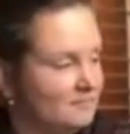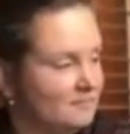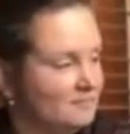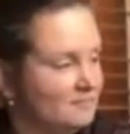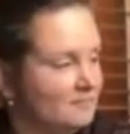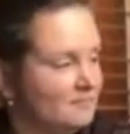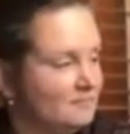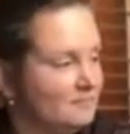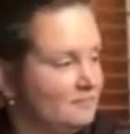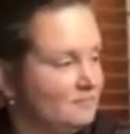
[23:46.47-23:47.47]

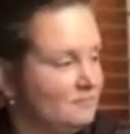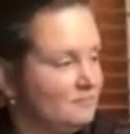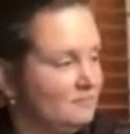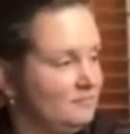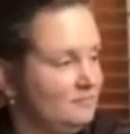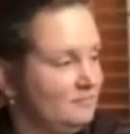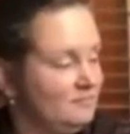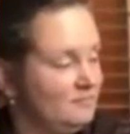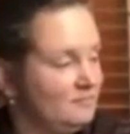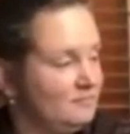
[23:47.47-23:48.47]

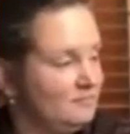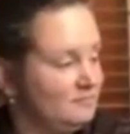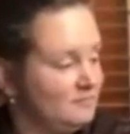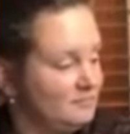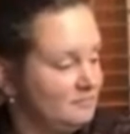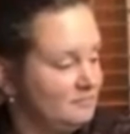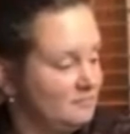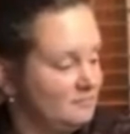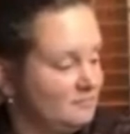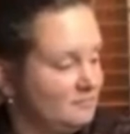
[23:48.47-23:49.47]

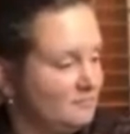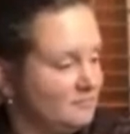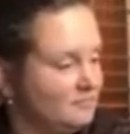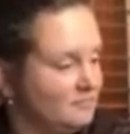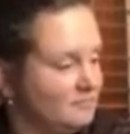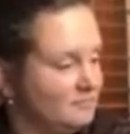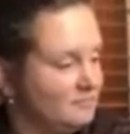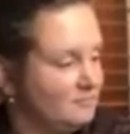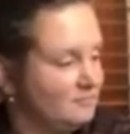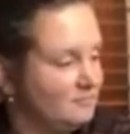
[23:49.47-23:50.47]

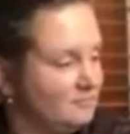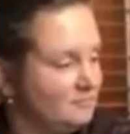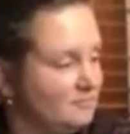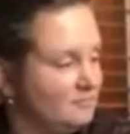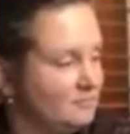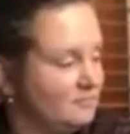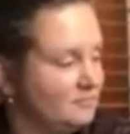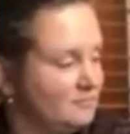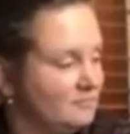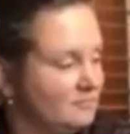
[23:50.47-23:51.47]

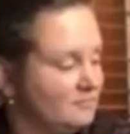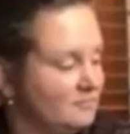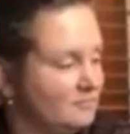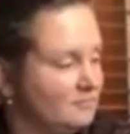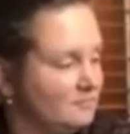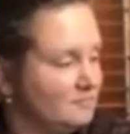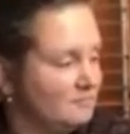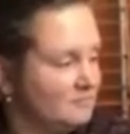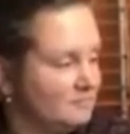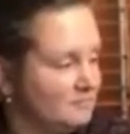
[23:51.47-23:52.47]

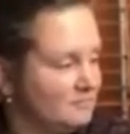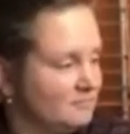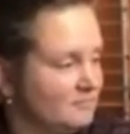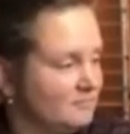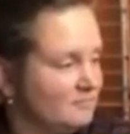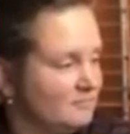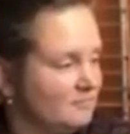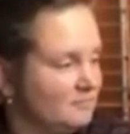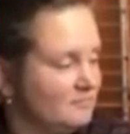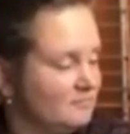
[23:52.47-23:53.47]

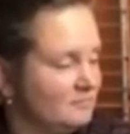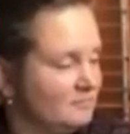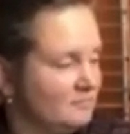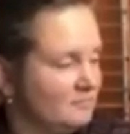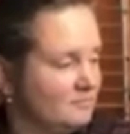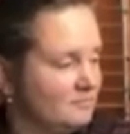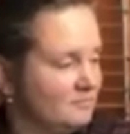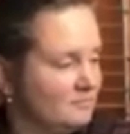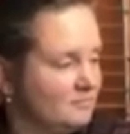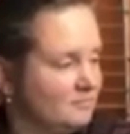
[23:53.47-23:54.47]
[no speech]